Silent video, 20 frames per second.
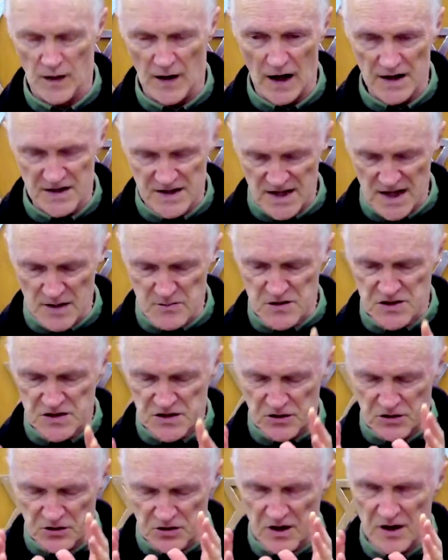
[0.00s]

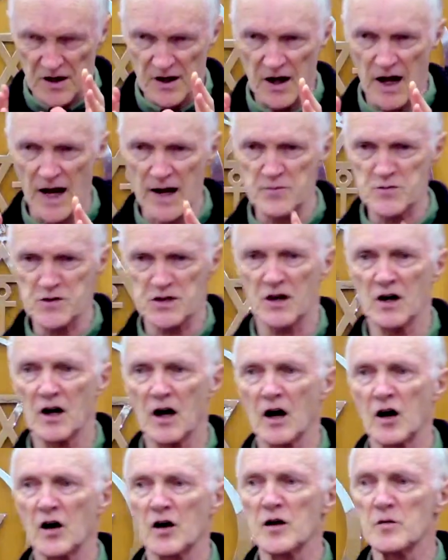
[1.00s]
Attempts to capture
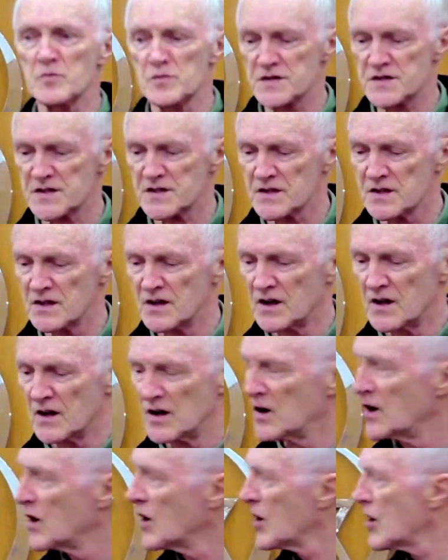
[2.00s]
a glimpse
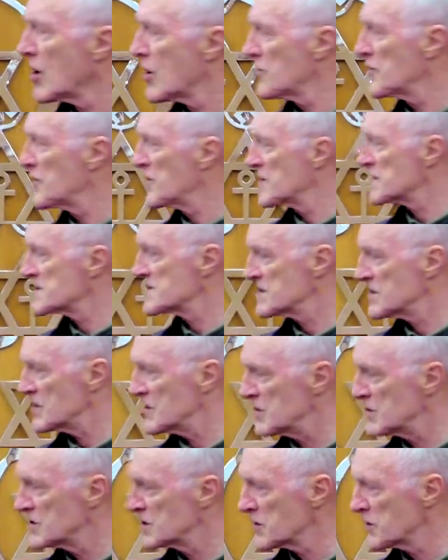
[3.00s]
of this
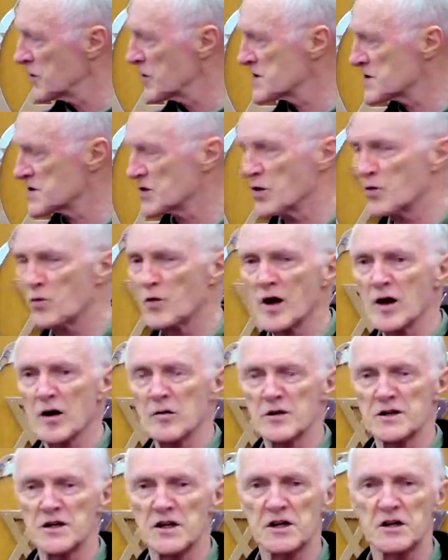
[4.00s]
universal
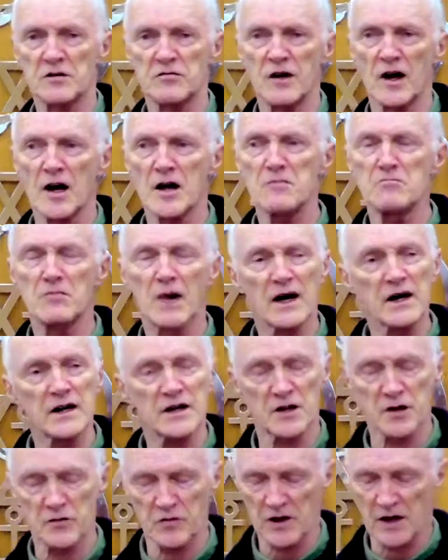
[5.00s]
realm of the divine
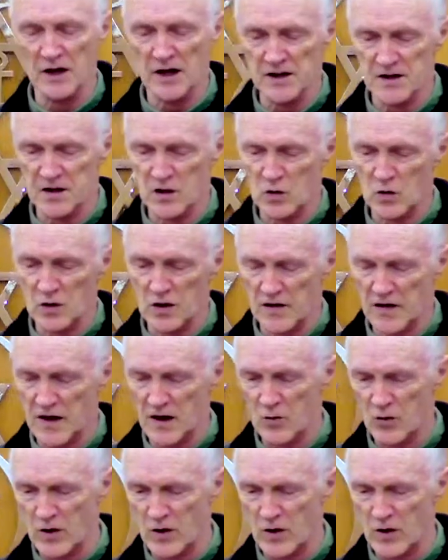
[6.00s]
mind, if you like to call it that